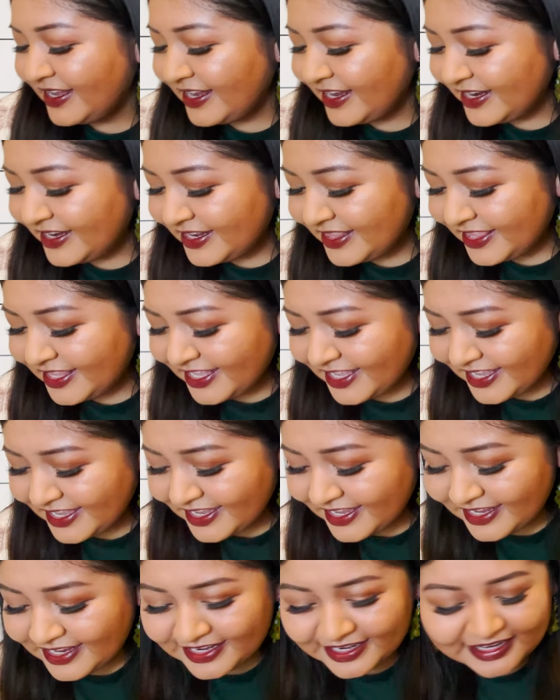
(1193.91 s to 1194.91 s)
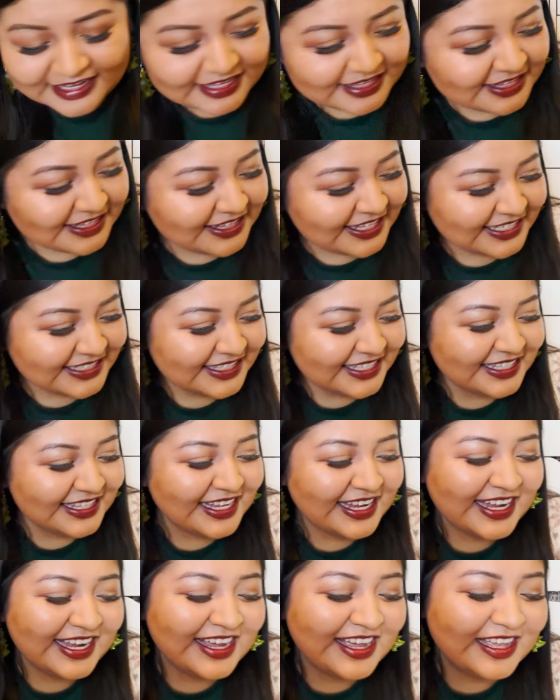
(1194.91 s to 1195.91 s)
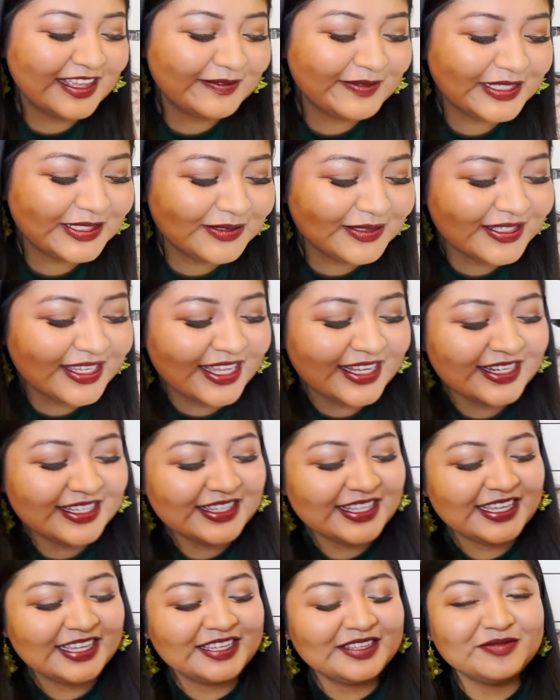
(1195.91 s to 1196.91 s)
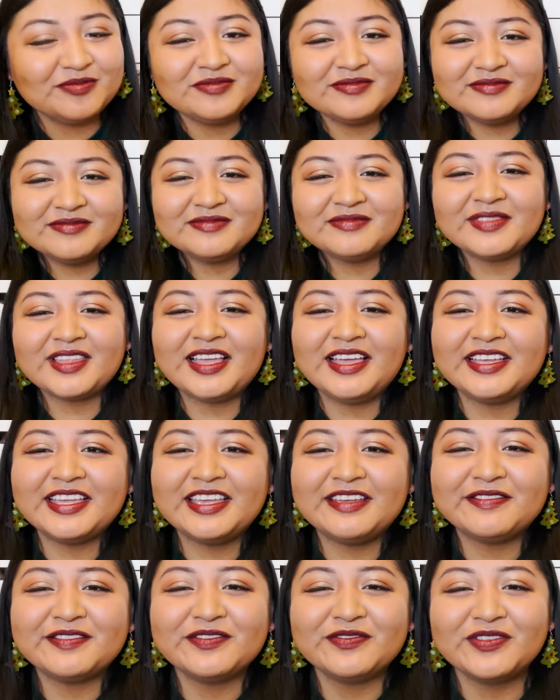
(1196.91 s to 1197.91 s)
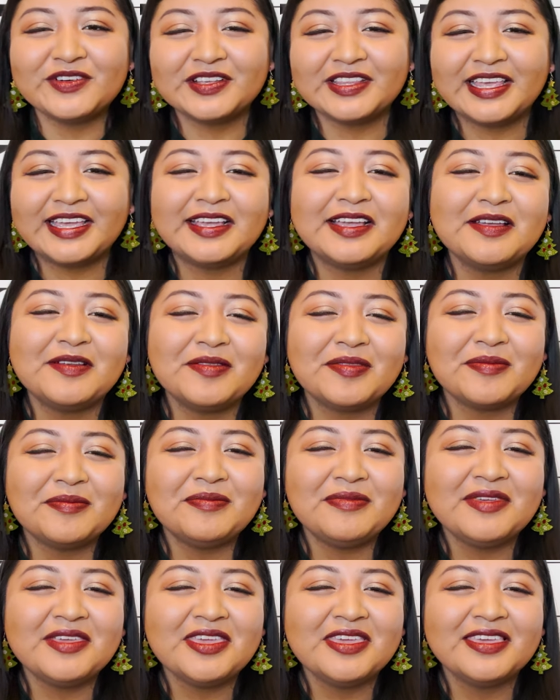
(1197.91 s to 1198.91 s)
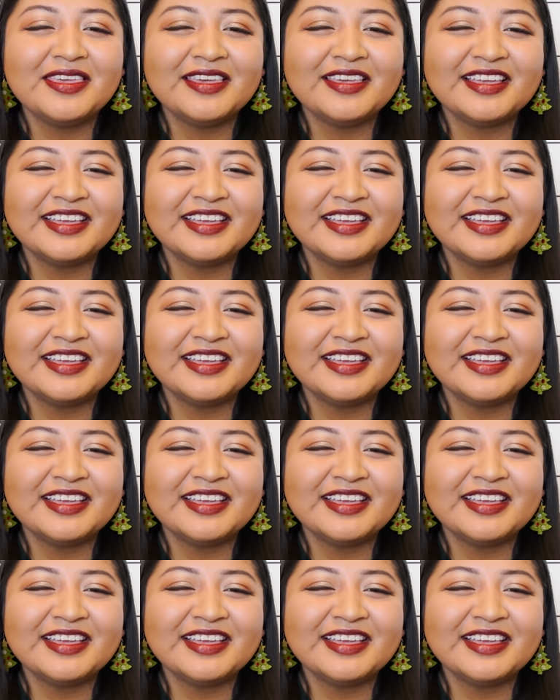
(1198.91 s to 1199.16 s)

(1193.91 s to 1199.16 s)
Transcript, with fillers: and then the last thing that I got him this was kind of like a gift for like me